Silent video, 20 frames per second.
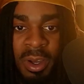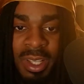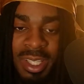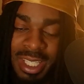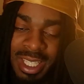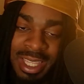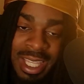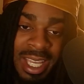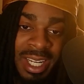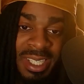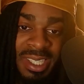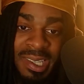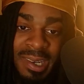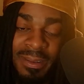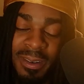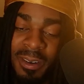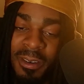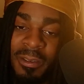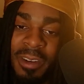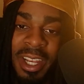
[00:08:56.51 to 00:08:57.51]
It's a lot of
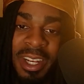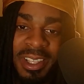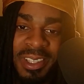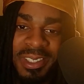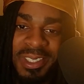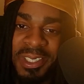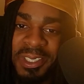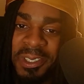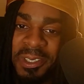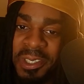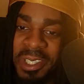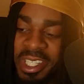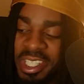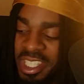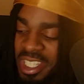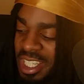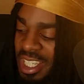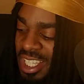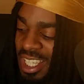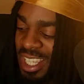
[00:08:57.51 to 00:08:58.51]
stuff from Reddit too.
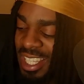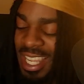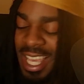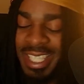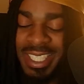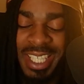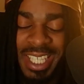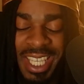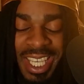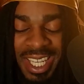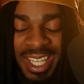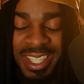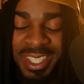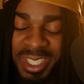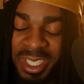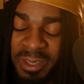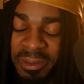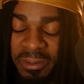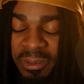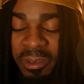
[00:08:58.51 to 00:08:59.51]
That's a hidden
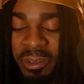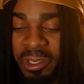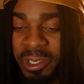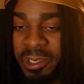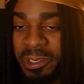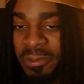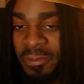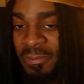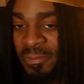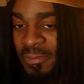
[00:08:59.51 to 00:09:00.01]
gem for real.